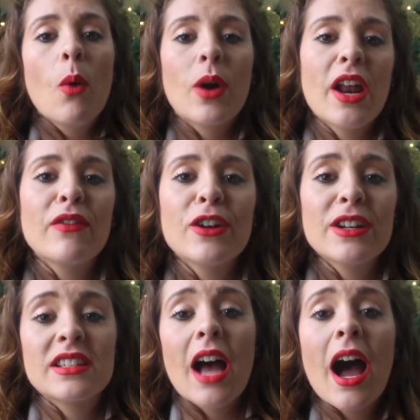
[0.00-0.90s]
whatever it
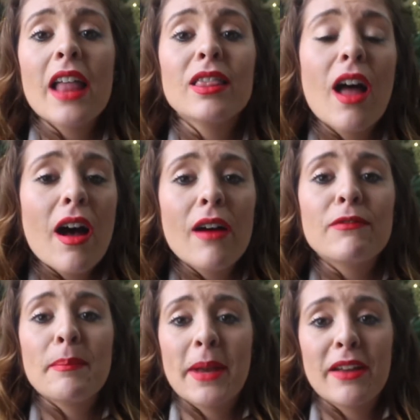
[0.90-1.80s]
is. I
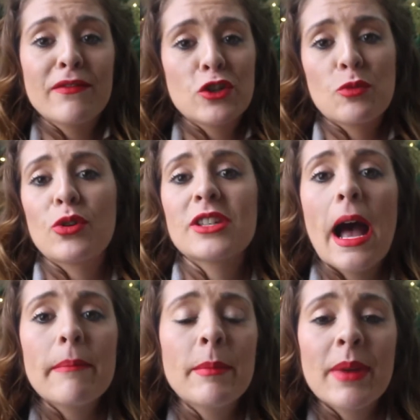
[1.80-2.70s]
love making vision boards.
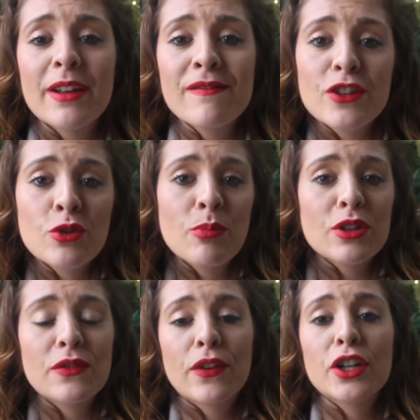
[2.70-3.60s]
I've been making vision
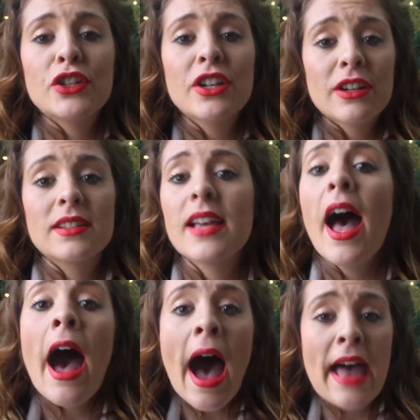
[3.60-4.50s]
boards for years
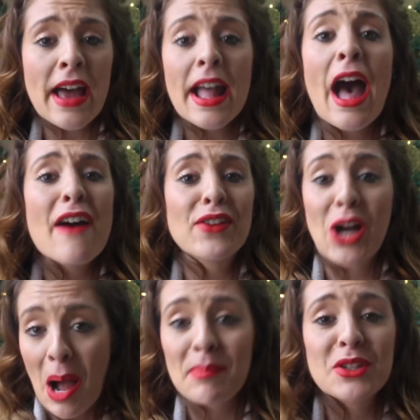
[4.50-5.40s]
and I have
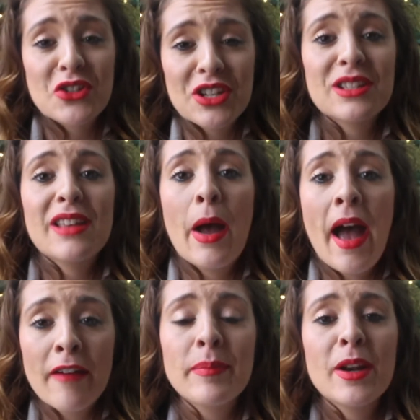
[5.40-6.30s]
accomplished things that
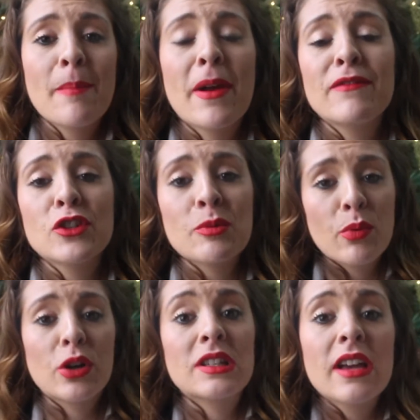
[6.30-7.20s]
have been on my vision
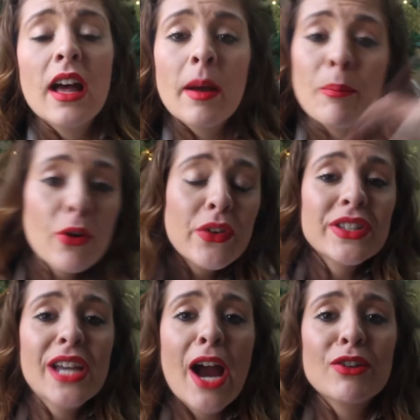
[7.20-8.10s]
boards.
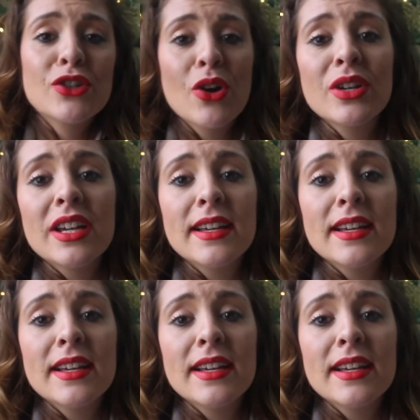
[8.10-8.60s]
Moving to Arizona